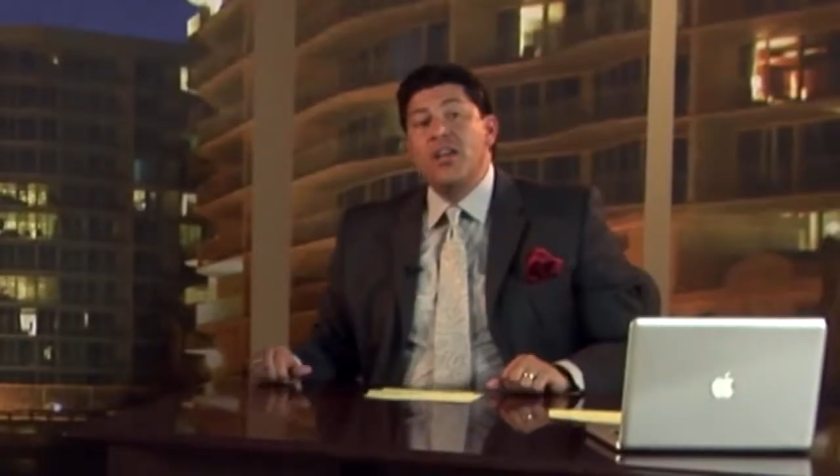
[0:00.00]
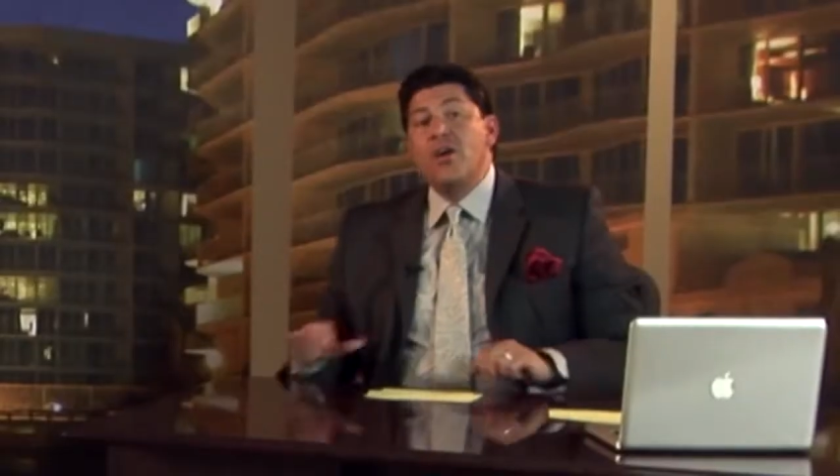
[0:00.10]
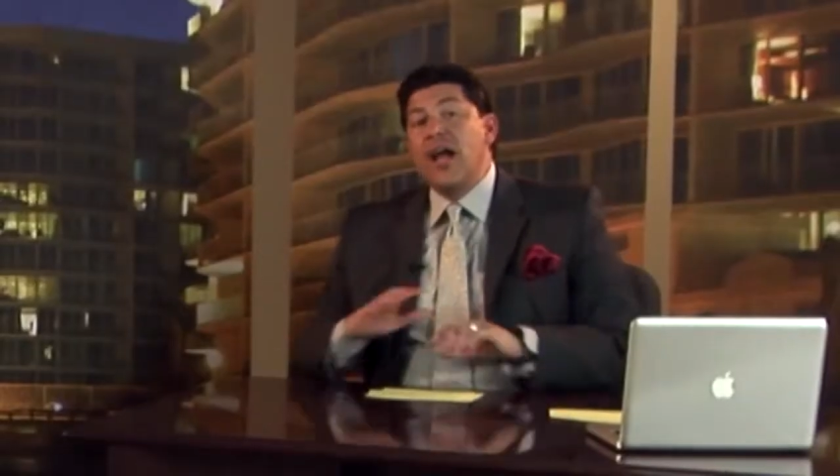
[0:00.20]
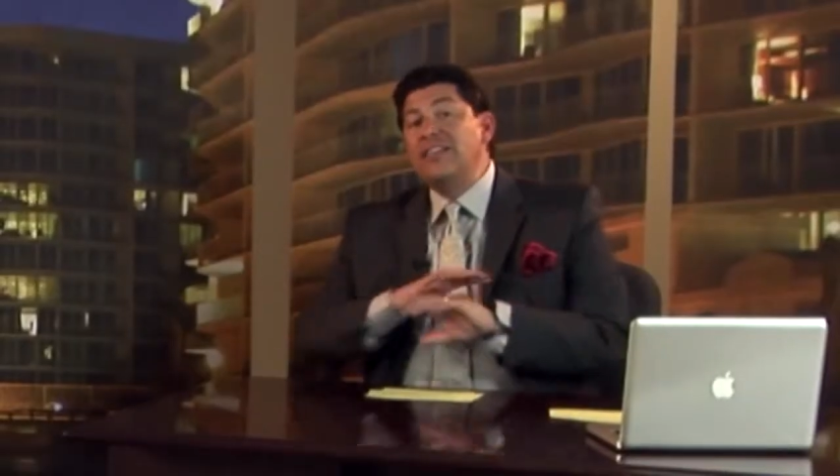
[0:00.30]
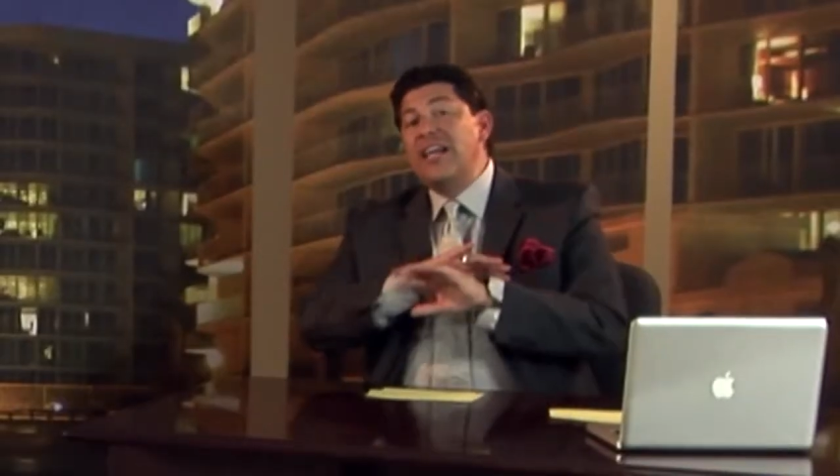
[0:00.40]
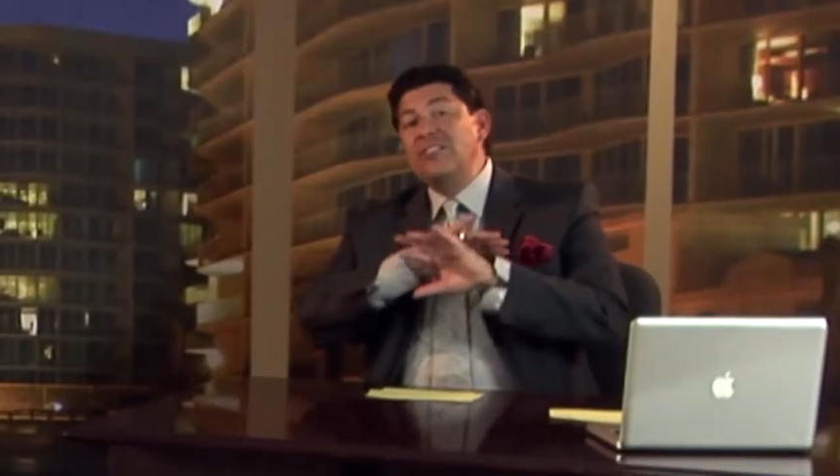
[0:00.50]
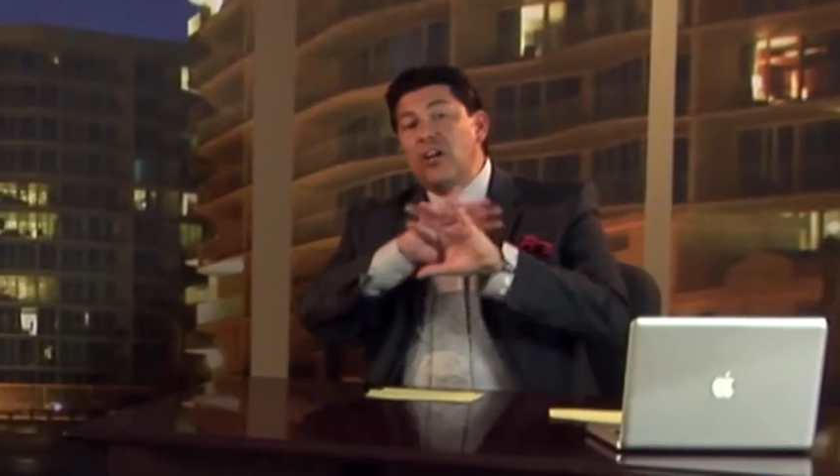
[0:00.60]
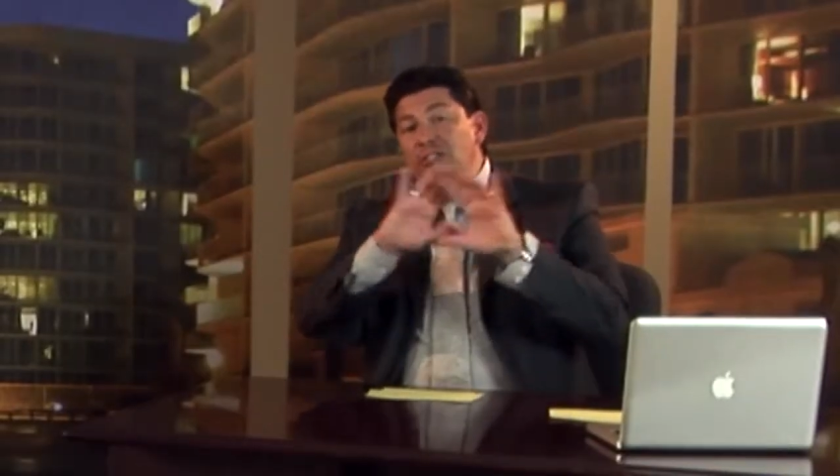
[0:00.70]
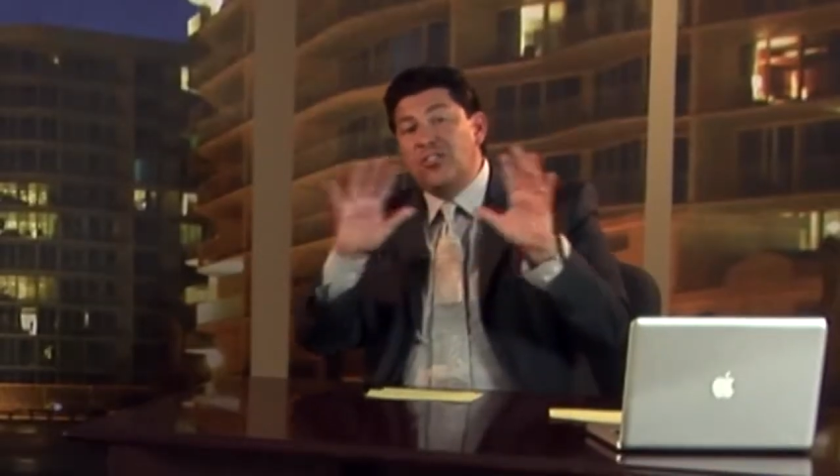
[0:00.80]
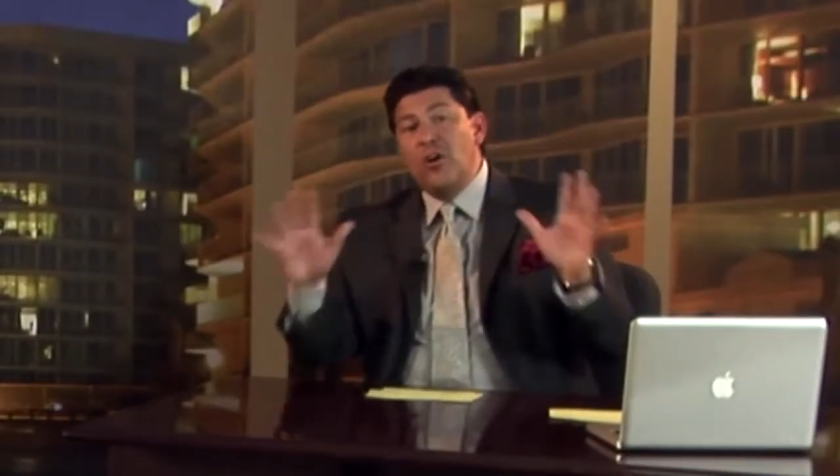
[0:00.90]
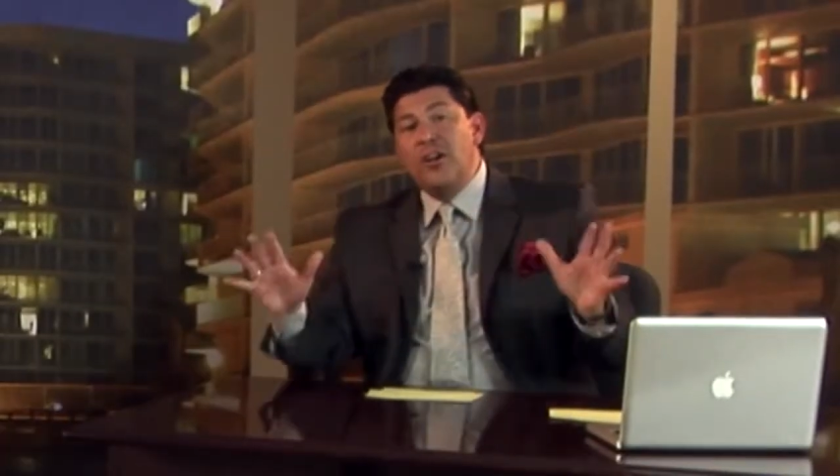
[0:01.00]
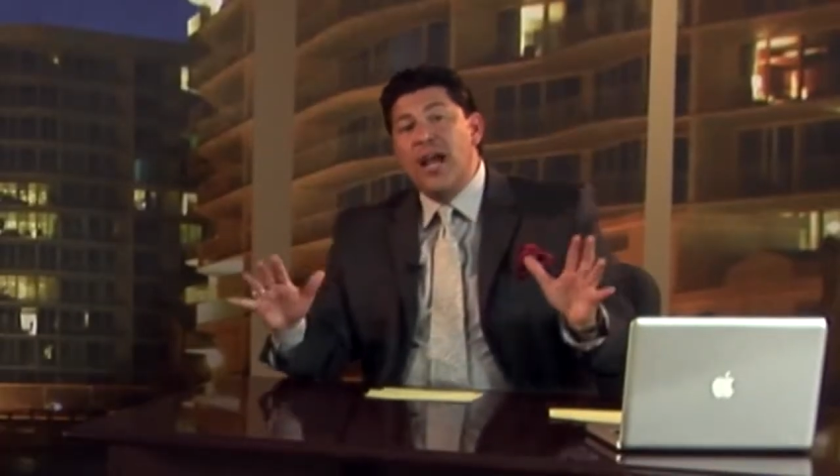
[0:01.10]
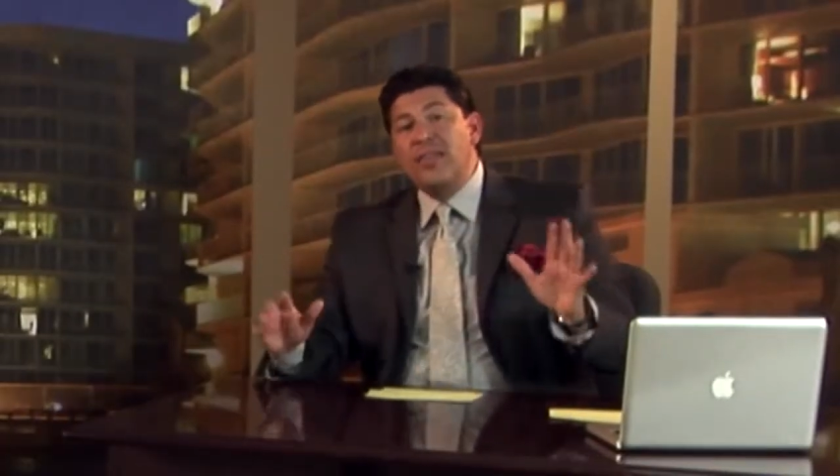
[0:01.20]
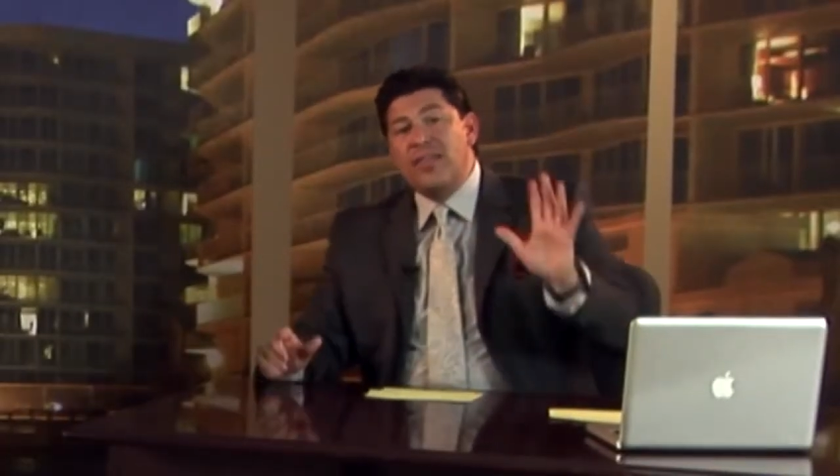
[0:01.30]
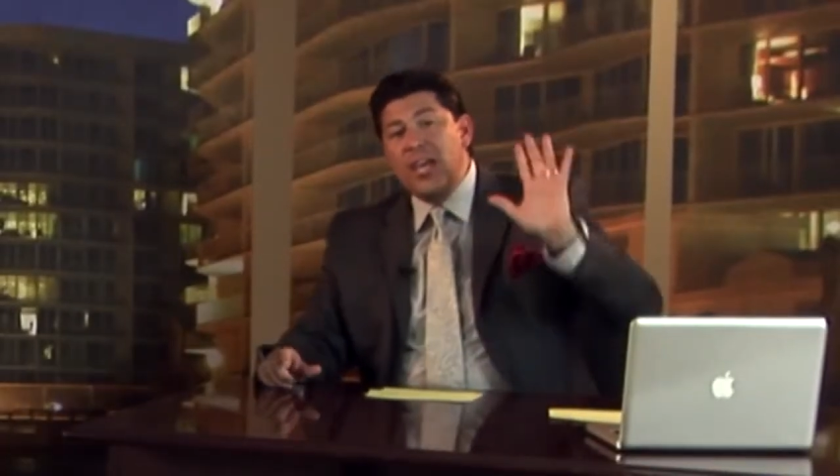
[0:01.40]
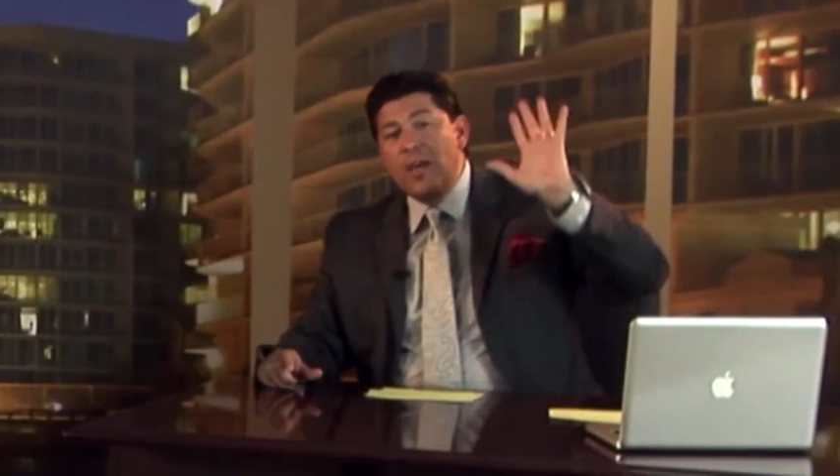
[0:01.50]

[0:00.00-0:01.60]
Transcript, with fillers: You know, guys, that's our show tonight.